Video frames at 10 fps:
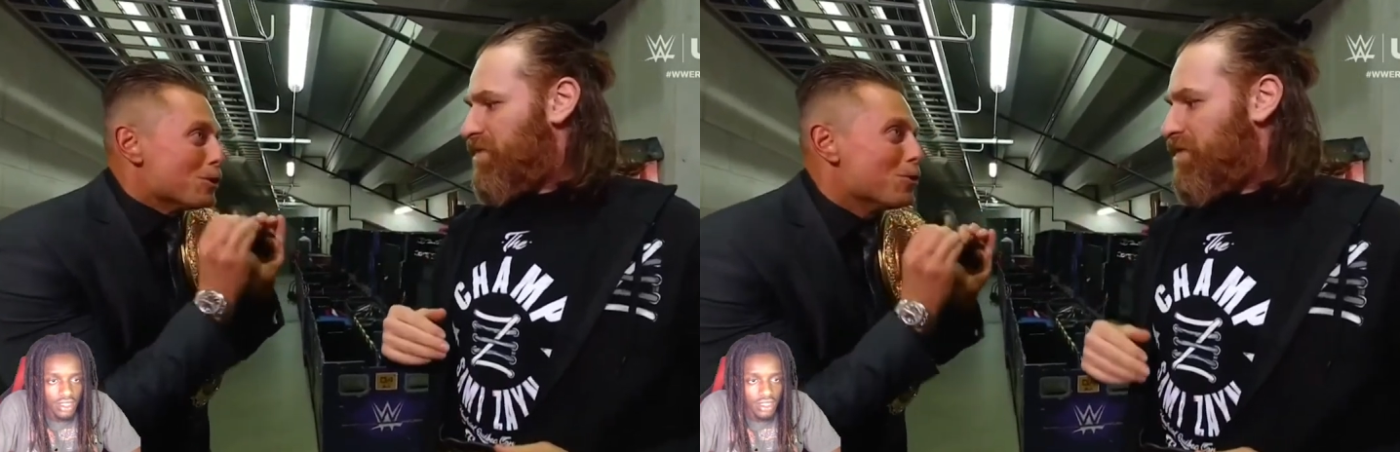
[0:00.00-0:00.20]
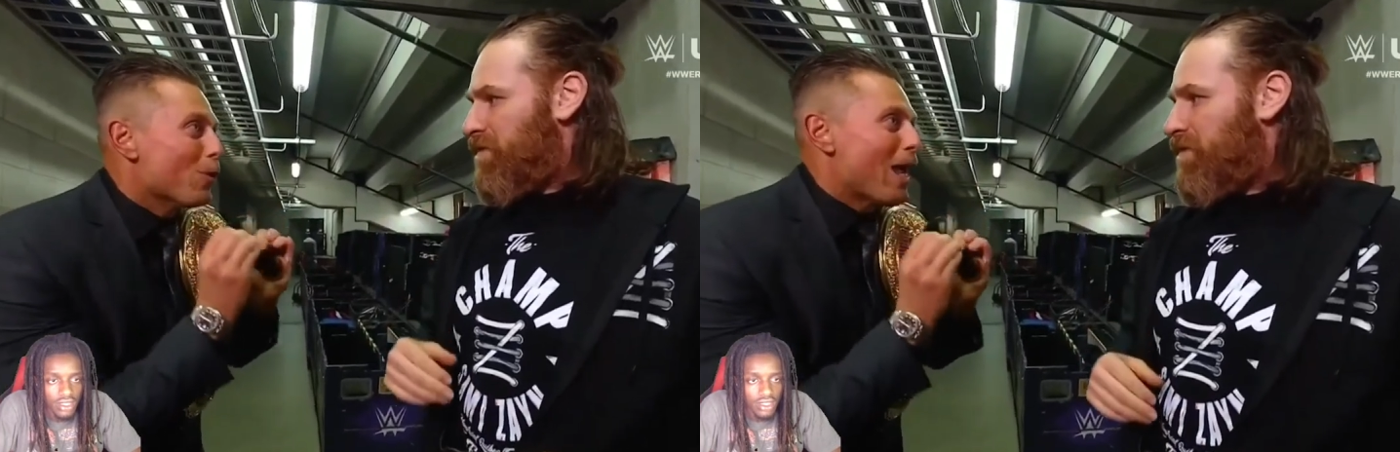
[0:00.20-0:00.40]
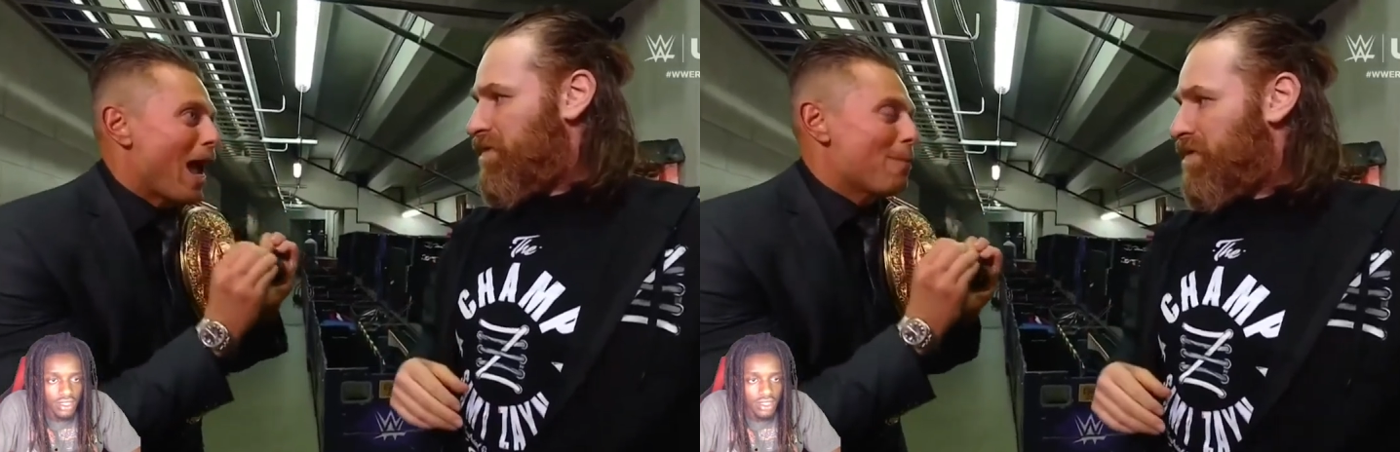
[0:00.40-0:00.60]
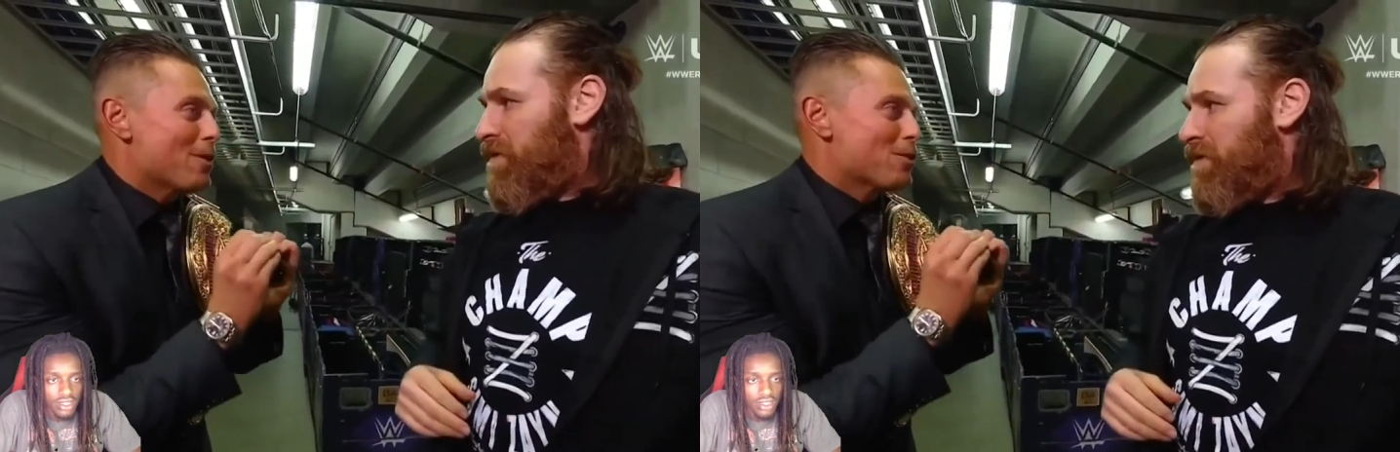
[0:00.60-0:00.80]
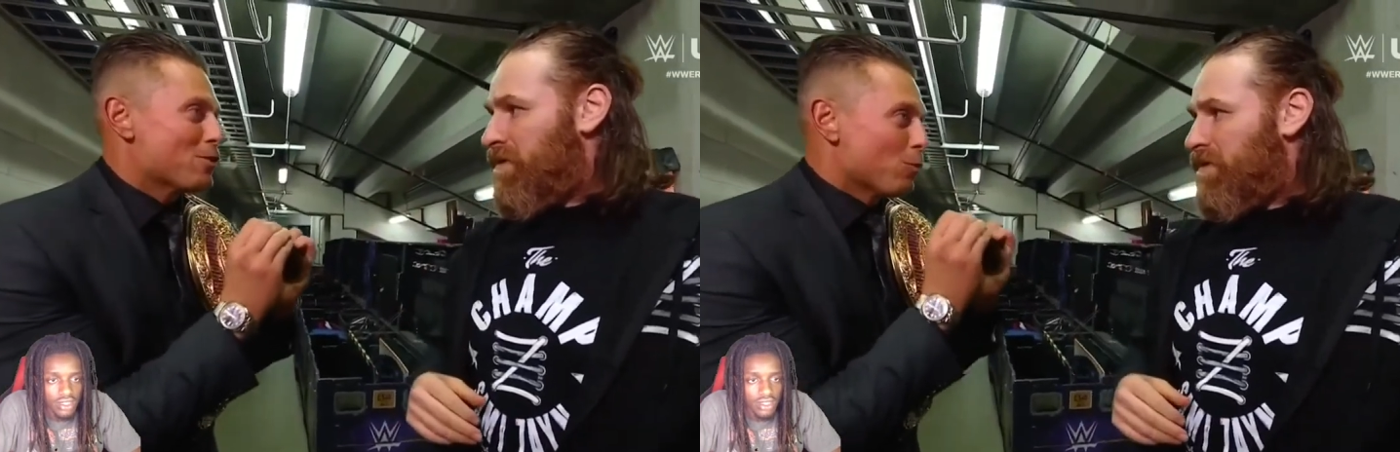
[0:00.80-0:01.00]
Speaker 1: you know what
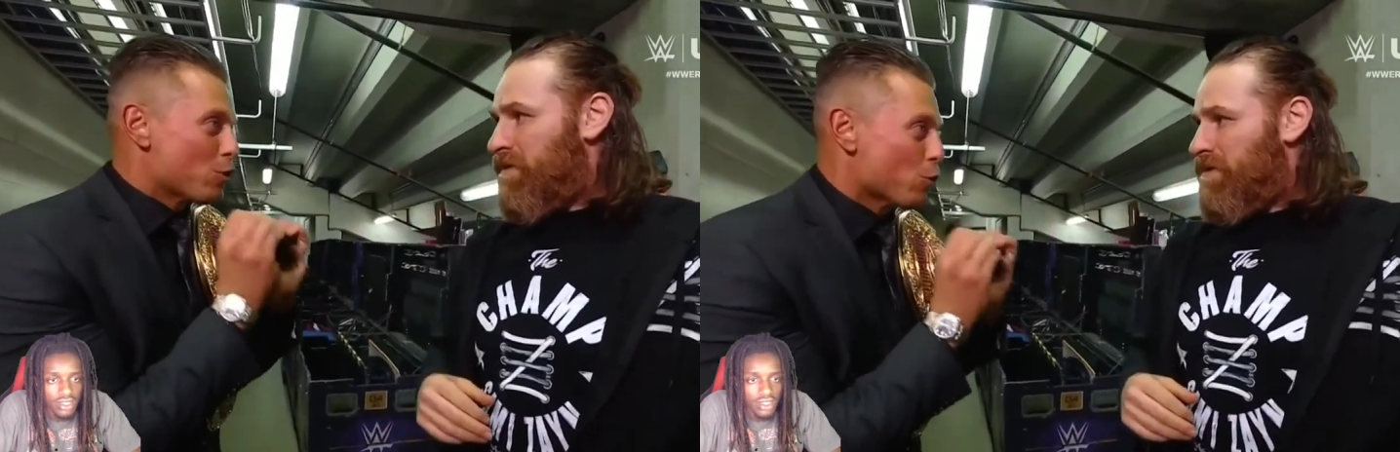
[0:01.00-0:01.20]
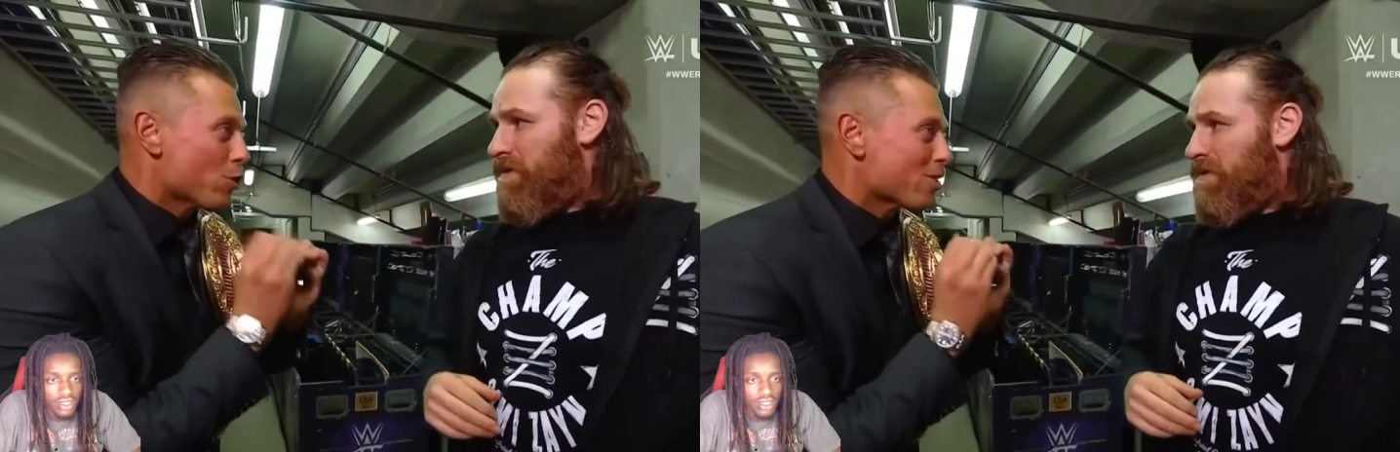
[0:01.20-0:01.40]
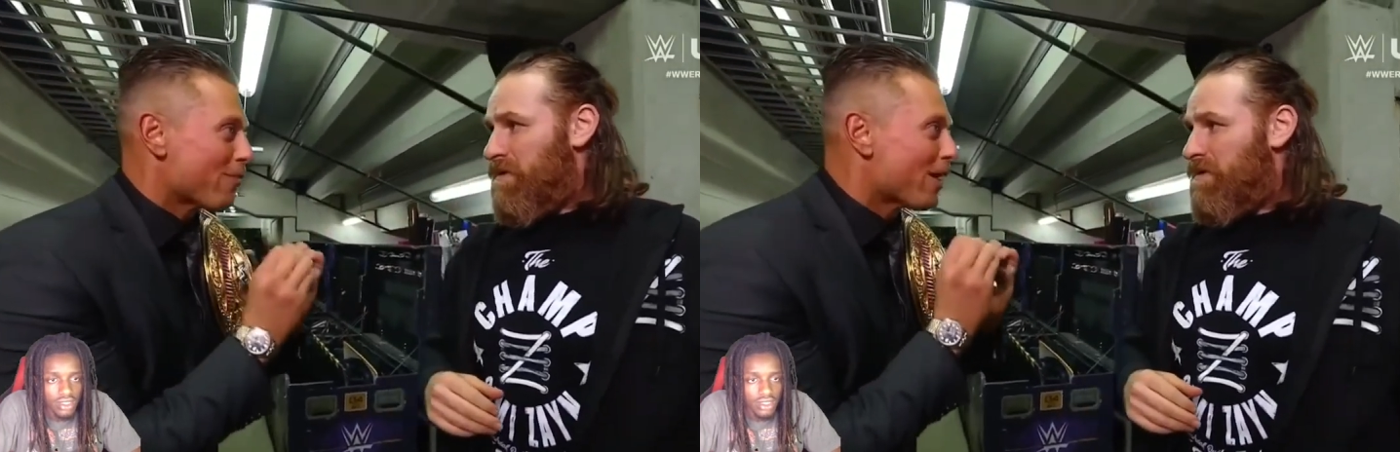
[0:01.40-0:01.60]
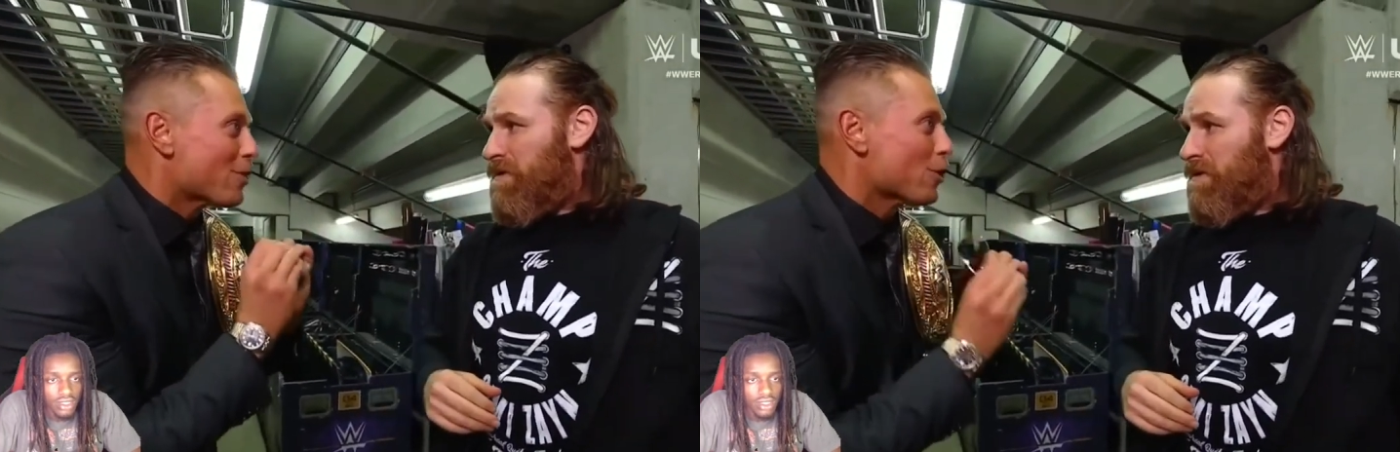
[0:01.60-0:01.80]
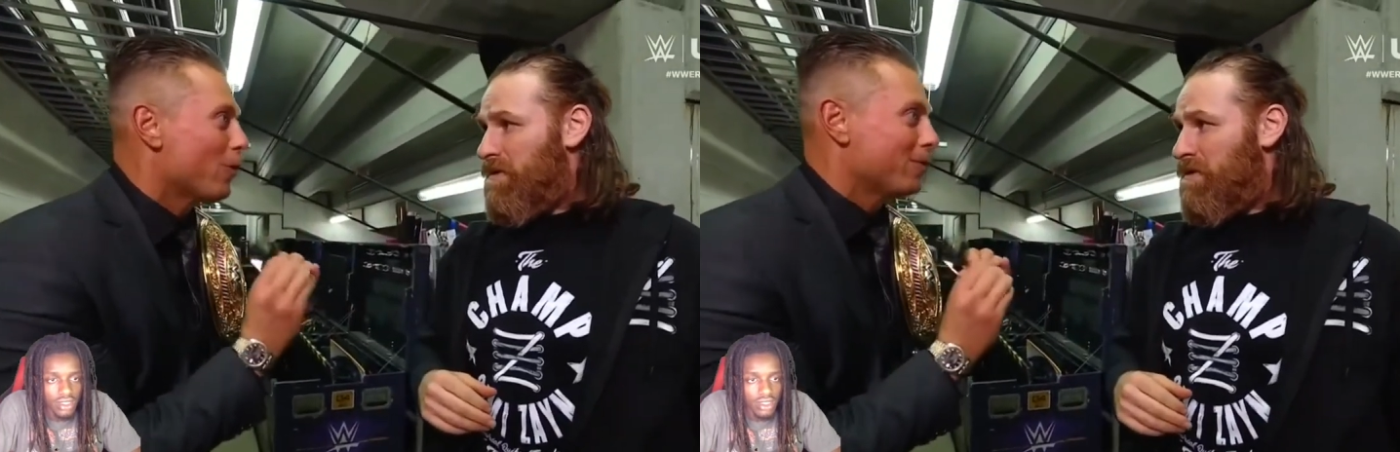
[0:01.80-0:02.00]
happens when truth is left
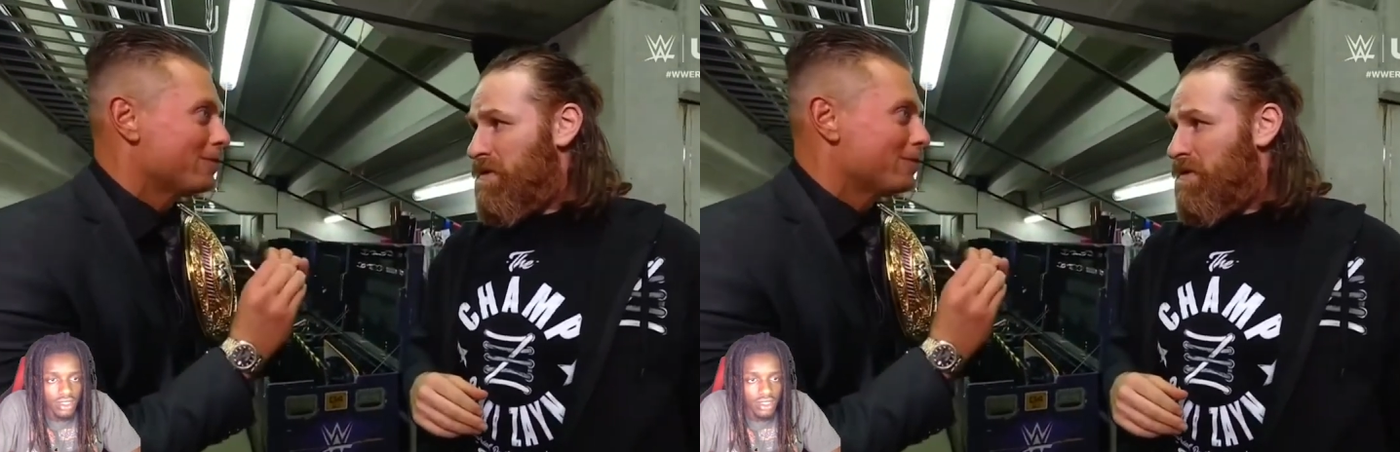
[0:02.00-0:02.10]
on his own?